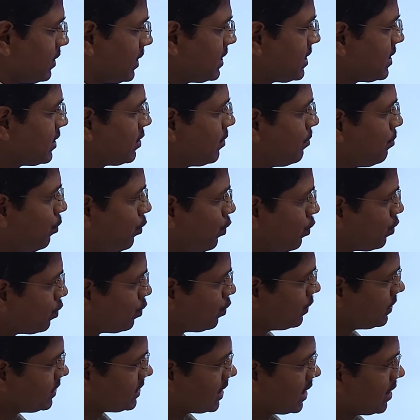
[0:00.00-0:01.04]
this is the book
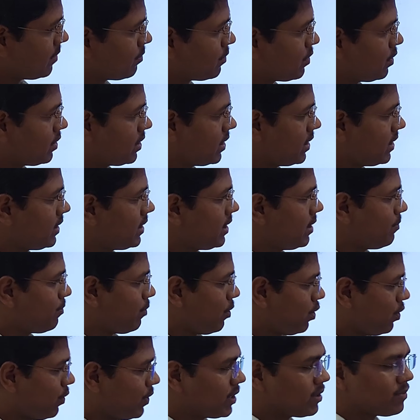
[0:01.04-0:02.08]
which I am currently
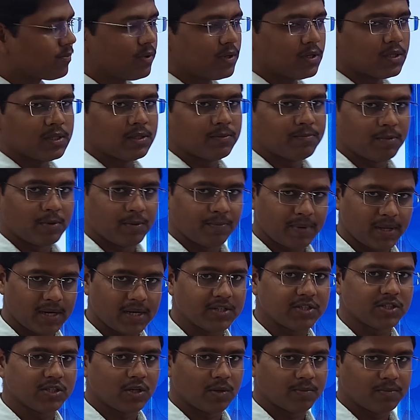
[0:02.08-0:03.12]
following for the
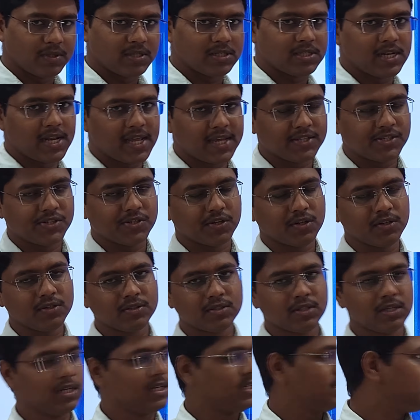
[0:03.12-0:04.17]
preparation of these lectures.
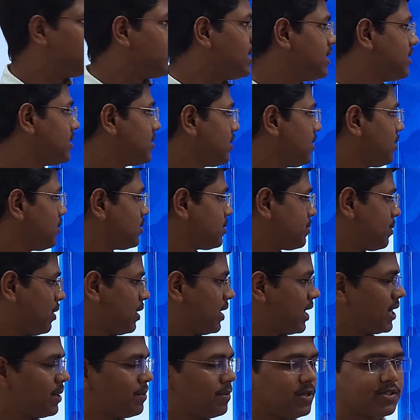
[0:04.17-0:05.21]
It is a small
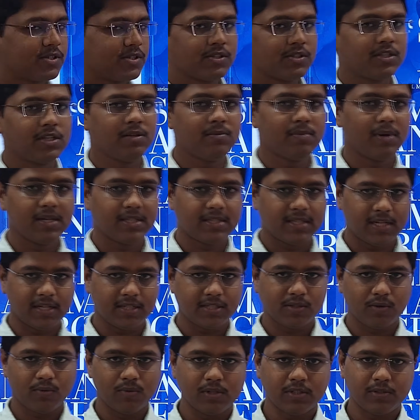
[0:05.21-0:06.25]
animal surgery by
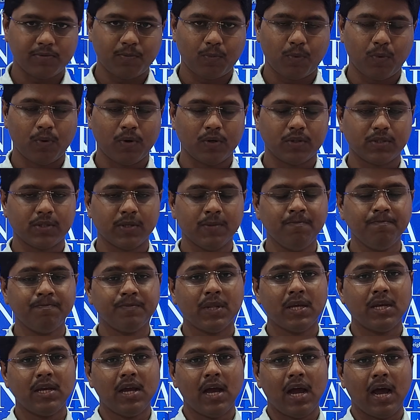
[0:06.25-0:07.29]
Theresa Wilson.
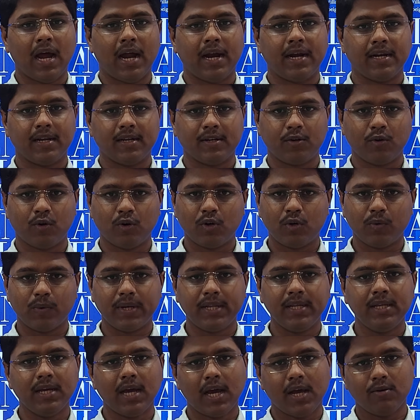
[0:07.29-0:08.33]
And don't
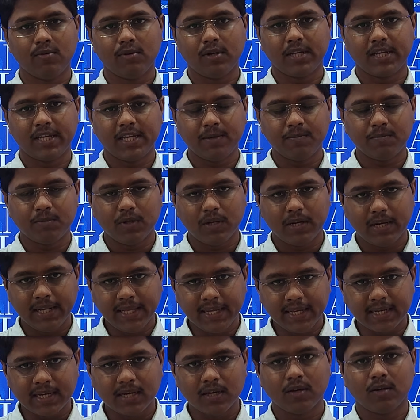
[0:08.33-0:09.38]
worry, I will give the
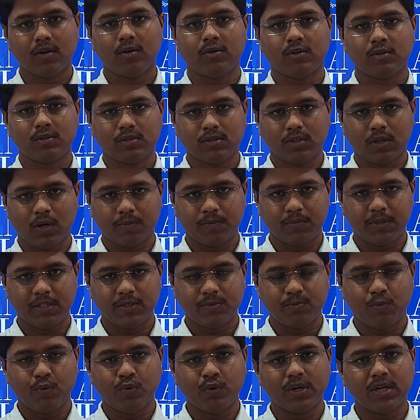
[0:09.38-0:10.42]
link of this
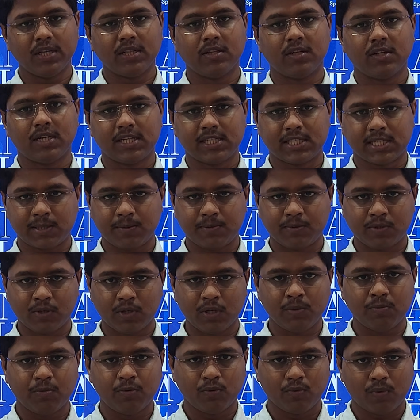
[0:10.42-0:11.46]
book in the description
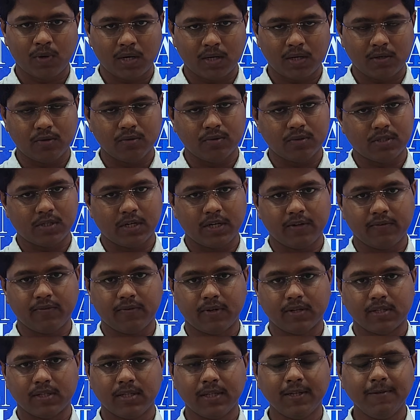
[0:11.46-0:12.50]
if you want to study
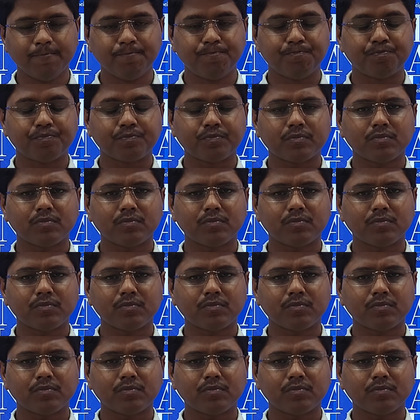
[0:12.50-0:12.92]
further,